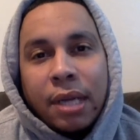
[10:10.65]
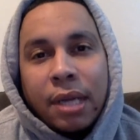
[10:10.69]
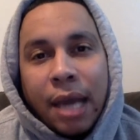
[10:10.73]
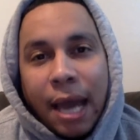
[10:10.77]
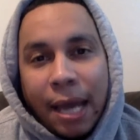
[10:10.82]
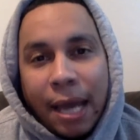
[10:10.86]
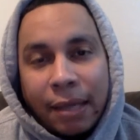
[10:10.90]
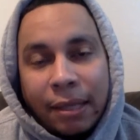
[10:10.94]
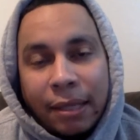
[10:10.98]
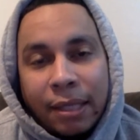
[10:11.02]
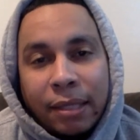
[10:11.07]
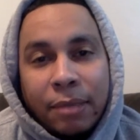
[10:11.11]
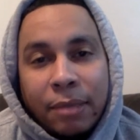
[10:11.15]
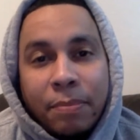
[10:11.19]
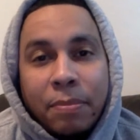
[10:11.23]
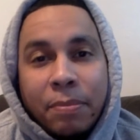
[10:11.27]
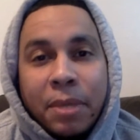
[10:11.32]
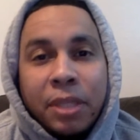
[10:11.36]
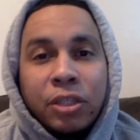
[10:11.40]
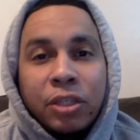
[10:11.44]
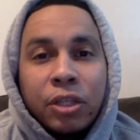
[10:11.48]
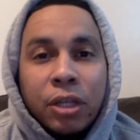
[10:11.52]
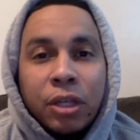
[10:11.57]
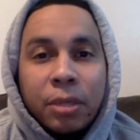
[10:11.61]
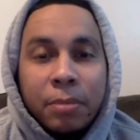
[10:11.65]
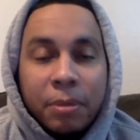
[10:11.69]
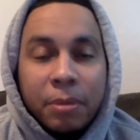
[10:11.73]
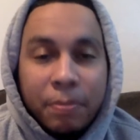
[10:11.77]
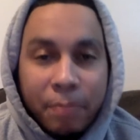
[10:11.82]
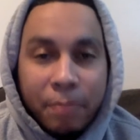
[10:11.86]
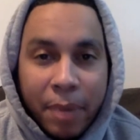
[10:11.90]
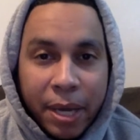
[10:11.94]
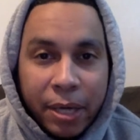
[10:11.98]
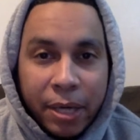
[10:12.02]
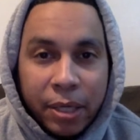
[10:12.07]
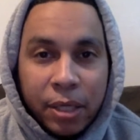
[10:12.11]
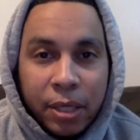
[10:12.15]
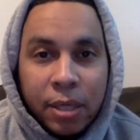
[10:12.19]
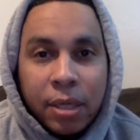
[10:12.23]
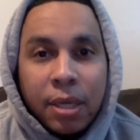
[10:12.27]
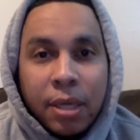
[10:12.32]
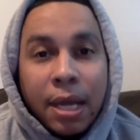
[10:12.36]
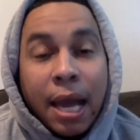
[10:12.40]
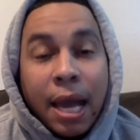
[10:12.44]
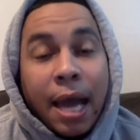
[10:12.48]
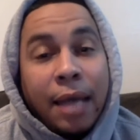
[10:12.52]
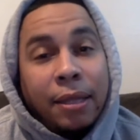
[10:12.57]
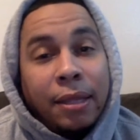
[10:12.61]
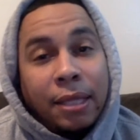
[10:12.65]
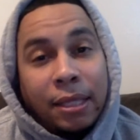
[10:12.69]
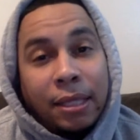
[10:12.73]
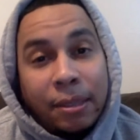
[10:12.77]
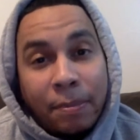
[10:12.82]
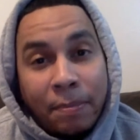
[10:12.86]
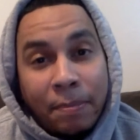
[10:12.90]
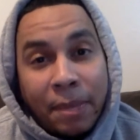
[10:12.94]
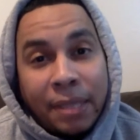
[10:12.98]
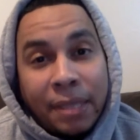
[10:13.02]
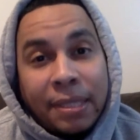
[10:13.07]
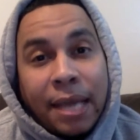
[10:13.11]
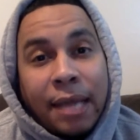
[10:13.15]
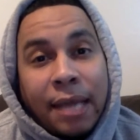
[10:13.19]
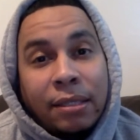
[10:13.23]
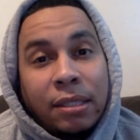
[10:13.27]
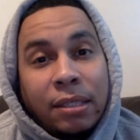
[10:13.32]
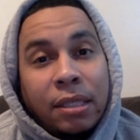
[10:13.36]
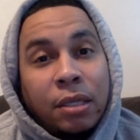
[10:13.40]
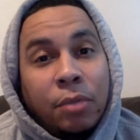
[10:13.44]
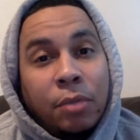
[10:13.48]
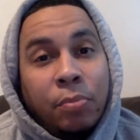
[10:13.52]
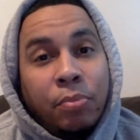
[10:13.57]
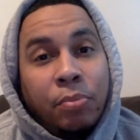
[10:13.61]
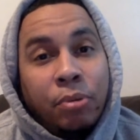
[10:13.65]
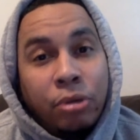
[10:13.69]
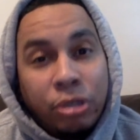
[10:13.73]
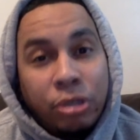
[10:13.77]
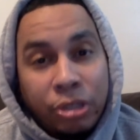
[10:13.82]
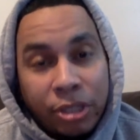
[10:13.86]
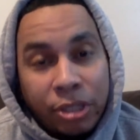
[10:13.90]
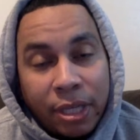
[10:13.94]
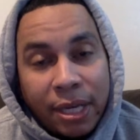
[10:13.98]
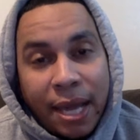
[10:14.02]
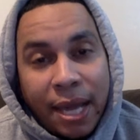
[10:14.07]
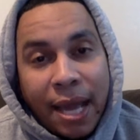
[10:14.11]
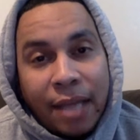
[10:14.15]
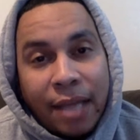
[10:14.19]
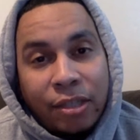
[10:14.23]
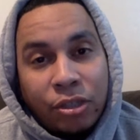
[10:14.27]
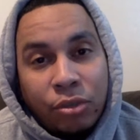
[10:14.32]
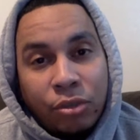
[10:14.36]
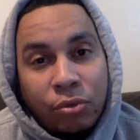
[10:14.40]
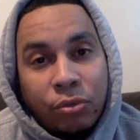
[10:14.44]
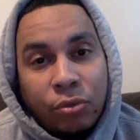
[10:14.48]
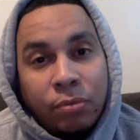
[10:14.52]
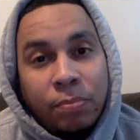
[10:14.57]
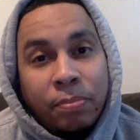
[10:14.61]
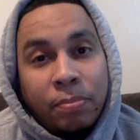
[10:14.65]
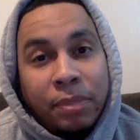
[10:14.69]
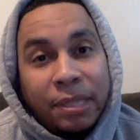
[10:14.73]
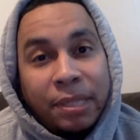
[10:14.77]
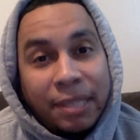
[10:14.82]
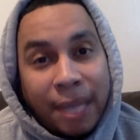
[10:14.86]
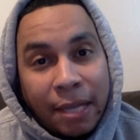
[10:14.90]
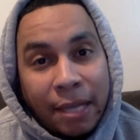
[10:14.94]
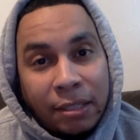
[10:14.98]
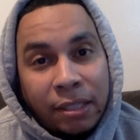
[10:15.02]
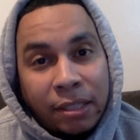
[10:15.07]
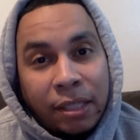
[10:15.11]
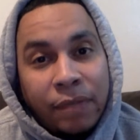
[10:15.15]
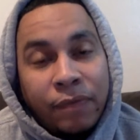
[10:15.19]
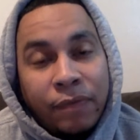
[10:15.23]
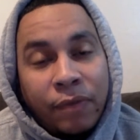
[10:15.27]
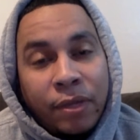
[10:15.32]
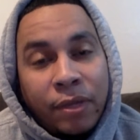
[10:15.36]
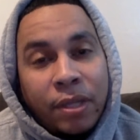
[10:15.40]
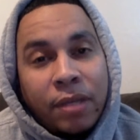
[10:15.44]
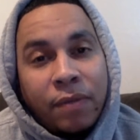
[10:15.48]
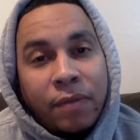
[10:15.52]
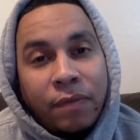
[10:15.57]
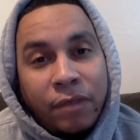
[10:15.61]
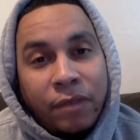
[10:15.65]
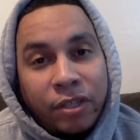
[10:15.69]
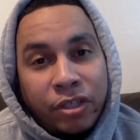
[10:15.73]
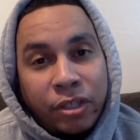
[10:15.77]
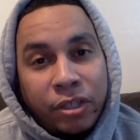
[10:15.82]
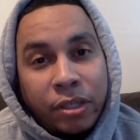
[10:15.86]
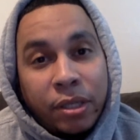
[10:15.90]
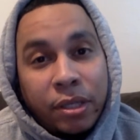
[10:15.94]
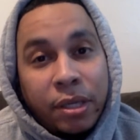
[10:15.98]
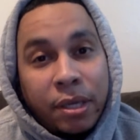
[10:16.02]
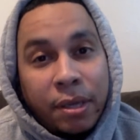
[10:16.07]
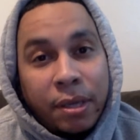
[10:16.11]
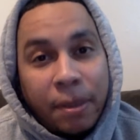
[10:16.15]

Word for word: I think the Mets are going to be better. I think the Mets actually could push the Nationals potentially for the division